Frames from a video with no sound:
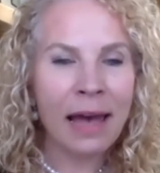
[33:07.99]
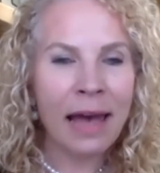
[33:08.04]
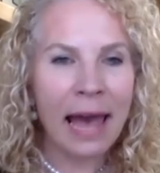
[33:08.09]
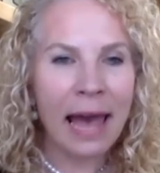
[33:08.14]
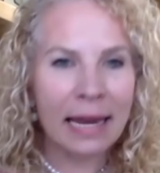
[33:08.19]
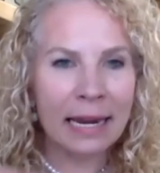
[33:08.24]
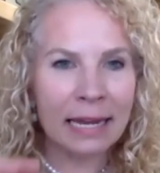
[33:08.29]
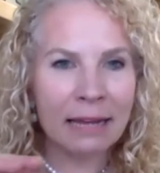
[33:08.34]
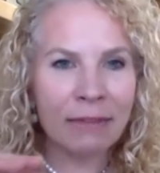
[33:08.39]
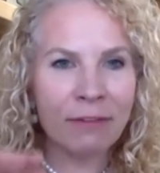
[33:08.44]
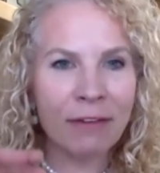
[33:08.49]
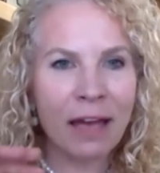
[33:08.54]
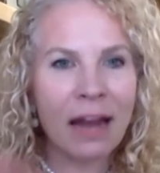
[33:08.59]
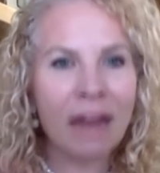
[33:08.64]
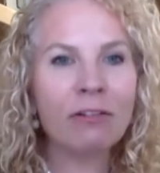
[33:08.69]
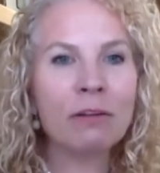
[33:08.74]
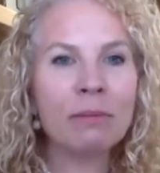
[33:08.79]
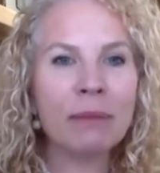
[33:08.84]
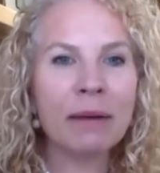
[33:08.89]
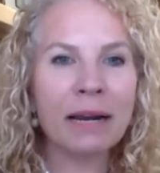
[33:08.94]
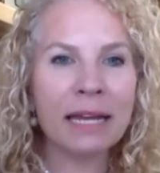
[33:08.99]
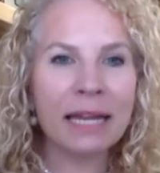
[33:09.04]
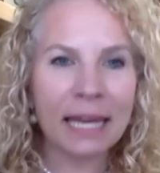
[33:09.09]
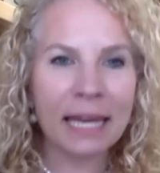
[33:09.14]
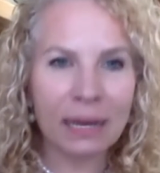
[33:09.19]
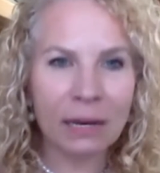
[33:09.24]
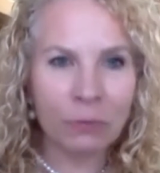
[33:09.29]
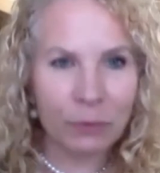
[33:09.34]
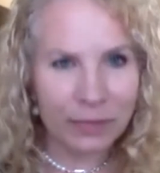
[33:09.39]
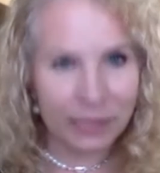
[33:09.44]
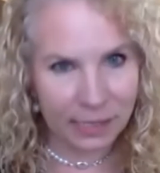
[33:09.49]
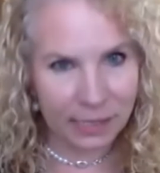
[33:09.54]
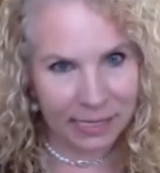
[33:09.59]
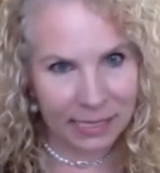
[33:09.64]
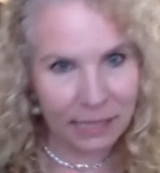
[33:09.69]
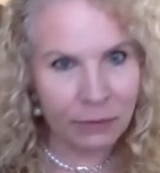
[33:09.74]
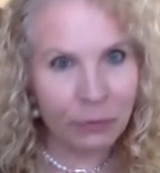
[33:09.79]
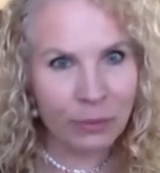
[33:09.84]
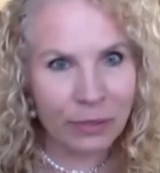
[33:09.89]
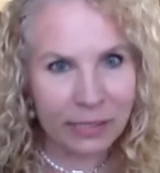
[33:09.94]
and if everybody was
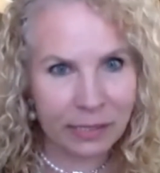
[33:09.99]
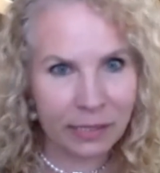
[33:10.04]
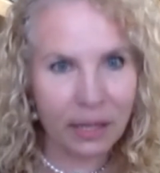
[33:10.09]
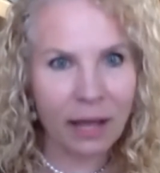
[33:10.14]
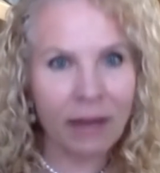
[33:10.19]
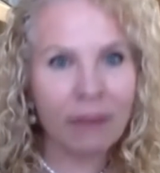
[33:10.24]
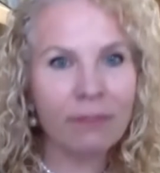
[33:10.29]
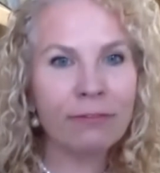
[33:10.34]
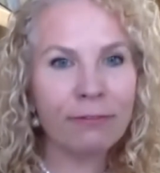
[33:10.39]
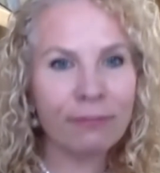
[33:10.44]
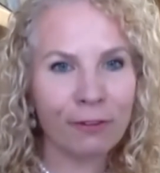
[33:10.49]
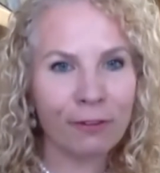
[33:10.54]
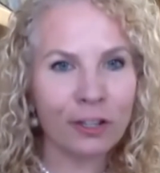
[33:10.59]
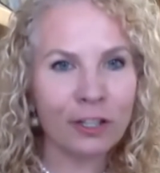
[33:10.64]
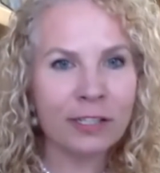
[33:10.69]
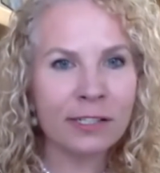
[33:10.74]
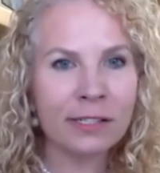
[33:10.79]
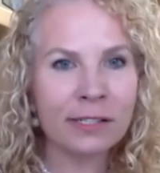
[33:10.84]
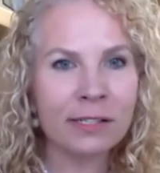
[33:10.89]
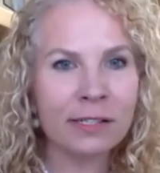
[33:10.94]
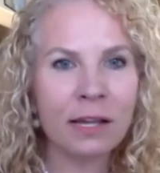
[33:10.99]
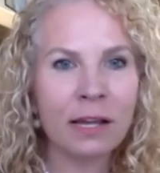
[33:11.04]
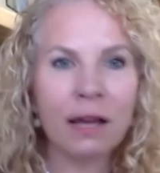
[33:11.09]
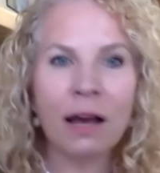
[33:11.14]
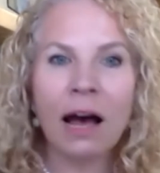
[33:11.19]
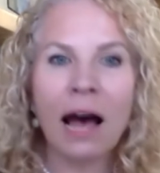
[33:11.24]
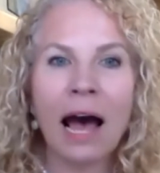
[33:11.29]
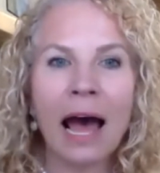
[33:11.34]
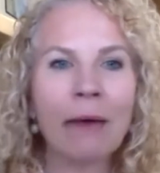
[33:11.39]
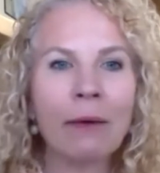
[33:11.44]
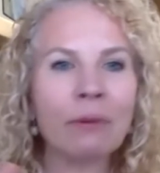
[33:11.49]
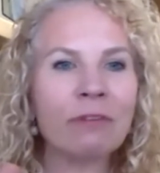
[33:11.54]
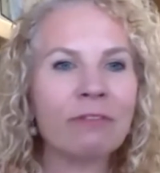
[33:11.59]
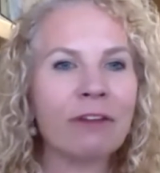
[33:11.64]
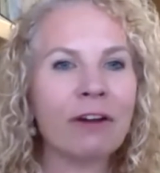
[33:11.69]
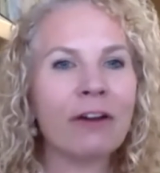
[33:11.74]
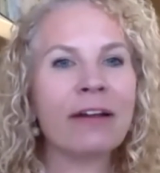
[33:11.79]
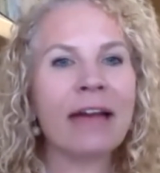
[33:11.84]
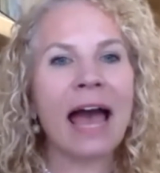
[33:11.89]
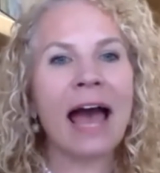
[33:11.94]
was love first i would
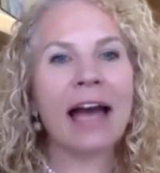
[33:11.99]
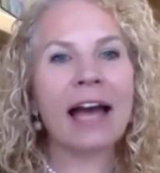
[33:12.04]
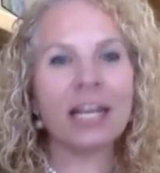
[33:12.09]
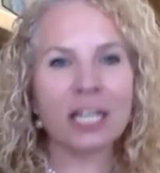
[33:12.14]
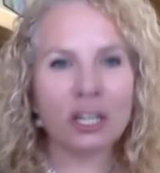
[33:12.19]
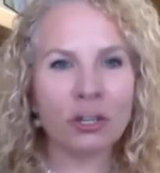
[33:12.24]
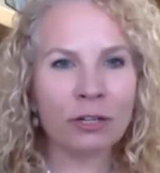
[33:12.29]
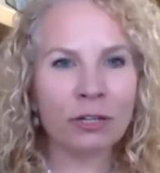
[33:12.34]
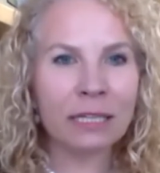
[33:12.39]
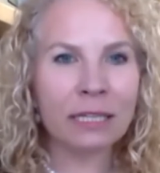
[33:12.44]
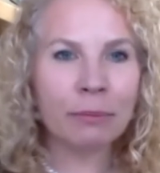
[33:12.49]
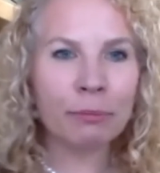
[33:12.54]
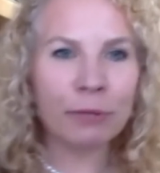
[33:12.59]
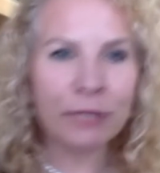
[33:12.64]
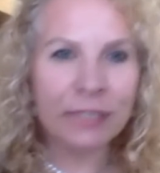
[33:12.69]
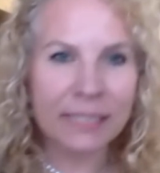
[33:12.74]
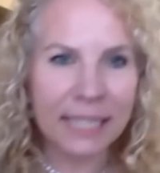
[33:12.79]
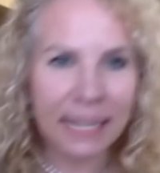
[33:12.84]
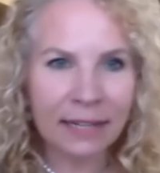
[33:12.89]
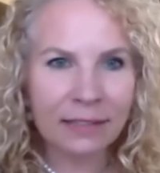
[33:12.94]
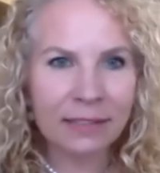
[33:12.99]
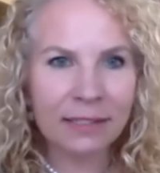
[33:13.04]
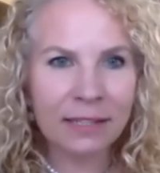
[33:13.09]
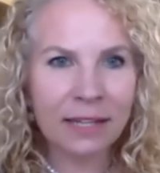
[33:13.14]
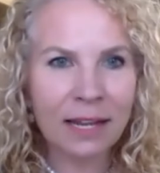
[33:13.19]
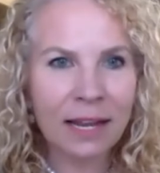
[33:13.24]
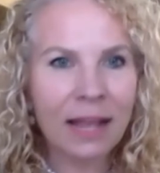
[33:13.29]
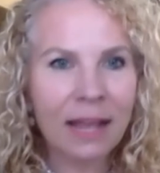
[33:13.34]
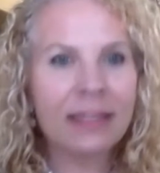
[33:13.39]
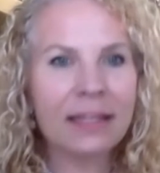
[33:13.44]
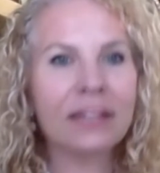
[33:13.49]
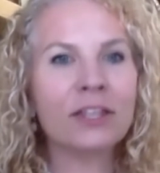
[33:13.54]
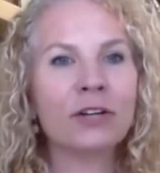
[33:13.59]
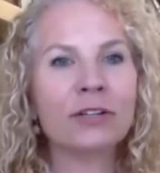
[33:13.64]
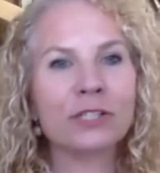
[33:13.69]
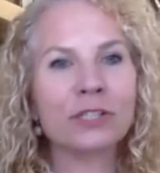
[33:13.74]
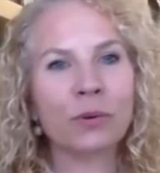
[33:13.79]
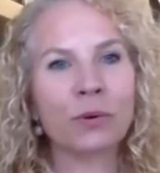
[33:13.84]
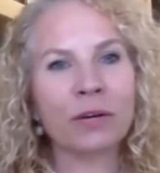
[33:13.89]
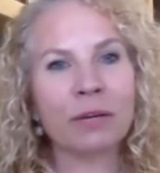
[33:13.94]
very accurately predict that
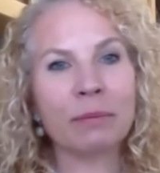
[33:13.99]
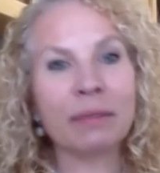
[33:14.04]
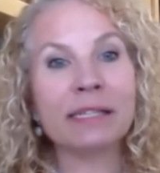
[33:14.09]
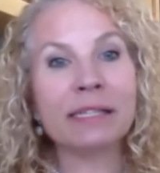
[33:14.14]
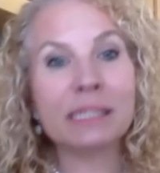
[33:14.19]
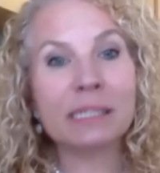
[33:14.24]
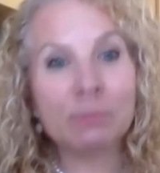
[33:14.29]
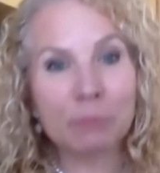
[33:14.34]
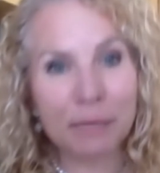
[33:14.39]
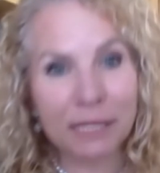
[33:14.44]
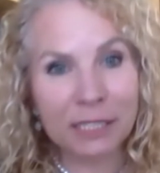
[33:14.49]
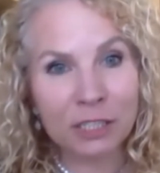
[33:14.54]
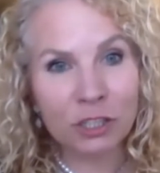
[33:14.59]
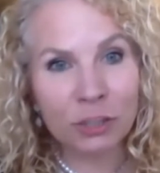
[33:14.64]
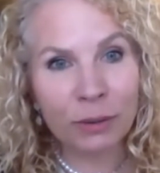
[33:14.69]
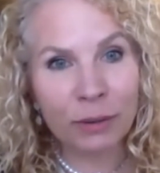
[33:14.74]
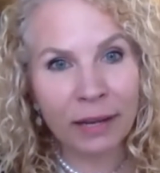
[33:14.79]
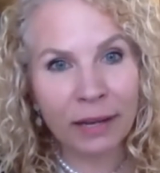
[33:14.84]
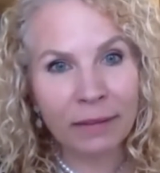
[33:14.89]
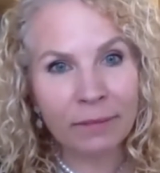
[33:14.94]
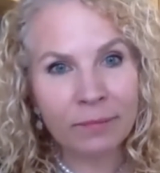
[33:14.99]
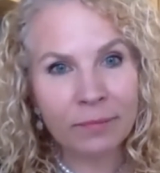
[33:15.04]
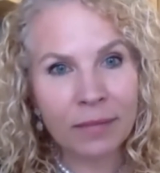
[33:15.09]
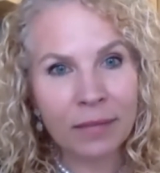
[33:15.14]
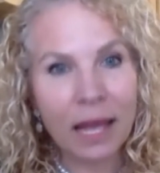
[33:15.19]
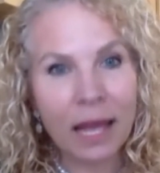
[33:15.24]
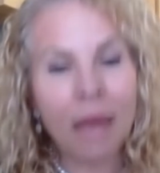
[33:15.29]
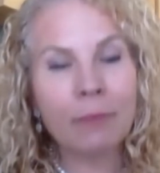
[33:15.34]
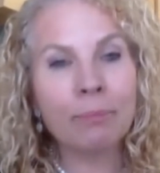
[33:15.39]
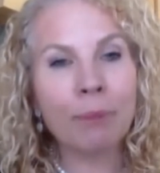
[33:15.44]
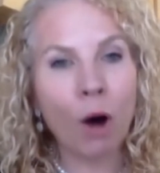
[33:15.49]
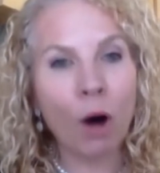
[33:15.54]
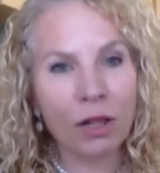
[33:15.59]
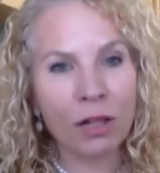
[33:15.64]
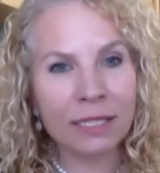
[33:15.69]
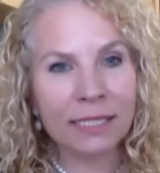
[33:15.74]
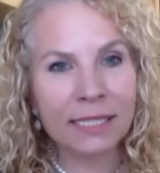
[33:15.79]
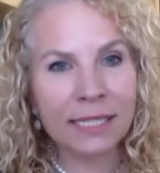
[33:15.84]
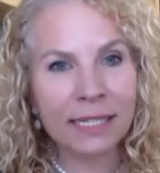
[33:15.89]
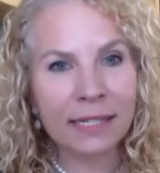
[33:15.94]
there's going to be splintering and
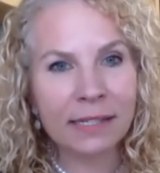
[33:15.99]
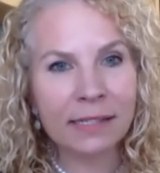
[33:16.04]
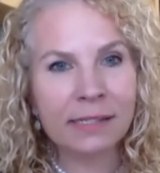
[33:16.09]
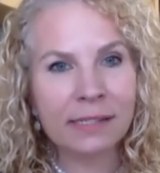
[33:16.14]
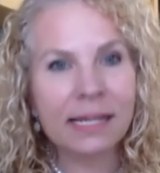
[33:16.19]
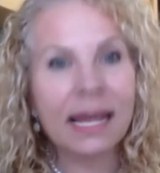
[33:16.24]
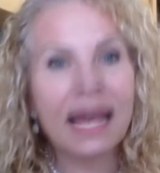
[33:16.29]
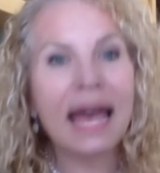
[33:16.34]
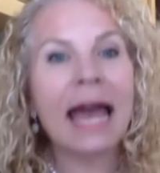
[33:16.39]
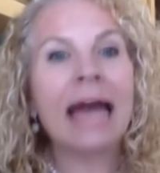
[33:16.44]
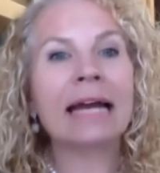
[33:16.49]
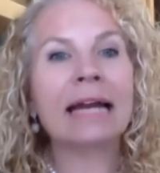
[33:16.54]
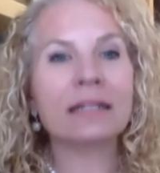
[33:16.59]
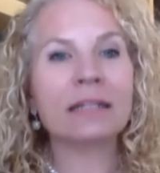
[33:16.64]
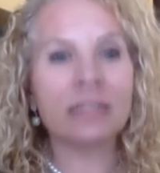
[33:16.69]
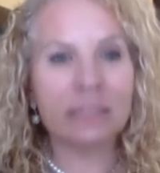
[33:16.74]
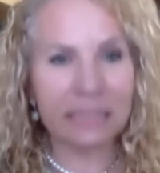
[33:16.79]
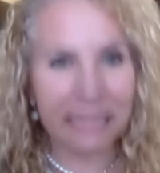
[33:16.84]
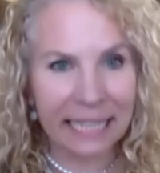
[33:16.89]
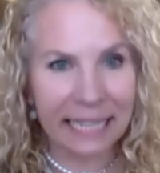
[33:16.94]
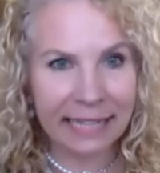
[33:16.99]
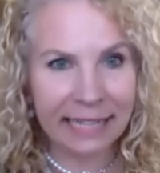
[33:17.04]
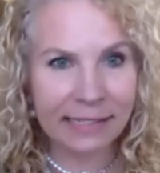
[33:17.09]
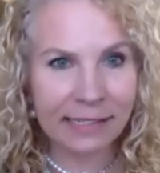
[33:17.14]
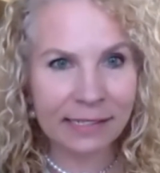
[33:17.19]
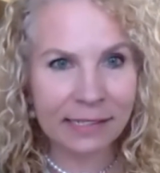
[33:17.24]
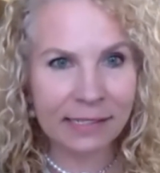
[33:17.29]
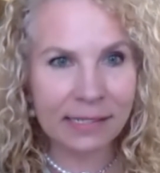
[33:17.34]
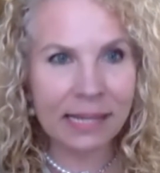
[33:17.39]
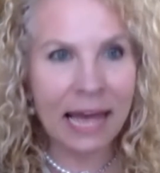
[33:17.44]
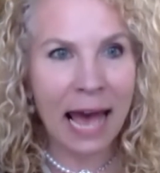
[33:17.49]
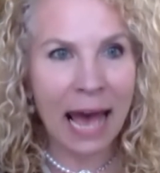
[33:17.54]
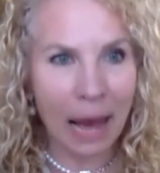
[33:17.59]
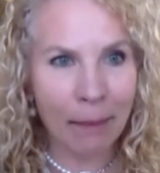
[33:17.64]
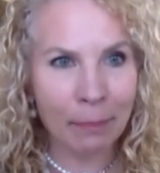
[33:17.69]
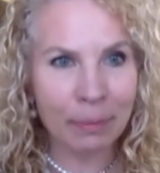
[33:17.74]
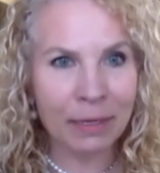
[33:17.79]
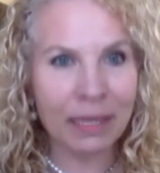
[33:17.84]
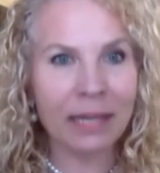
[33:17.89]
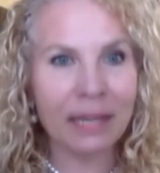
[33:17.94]
politics and cliques
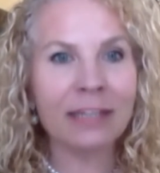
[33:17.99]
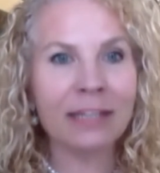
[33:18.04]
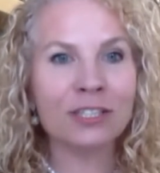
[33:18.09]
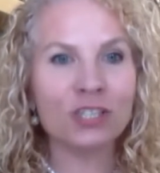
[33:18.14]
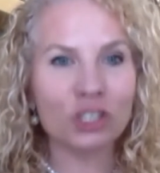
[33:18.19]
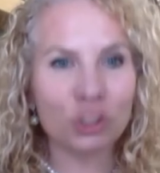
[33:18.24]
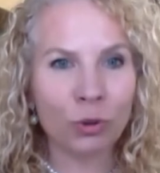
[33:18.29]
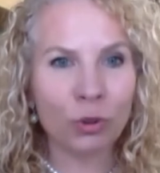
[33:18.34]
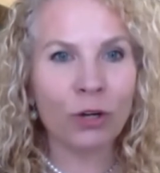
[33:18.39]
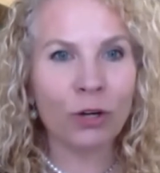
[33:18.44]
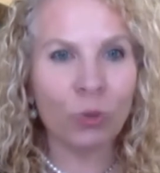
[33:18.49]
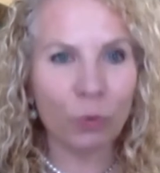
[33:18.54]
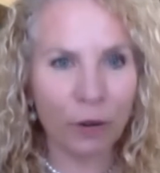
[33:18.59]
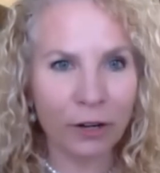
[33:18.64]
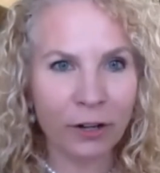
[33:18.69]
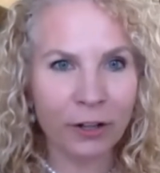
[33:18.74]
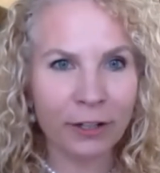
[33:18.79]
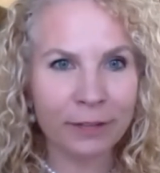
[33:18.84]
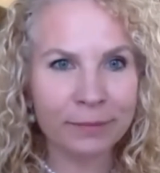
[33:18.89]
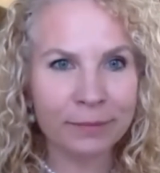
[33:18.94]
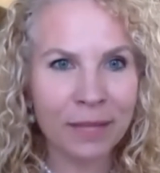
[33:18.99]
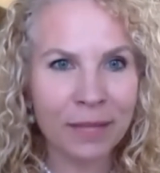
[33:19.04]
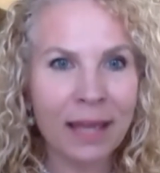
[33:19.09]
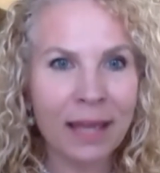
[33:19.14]
happening in short order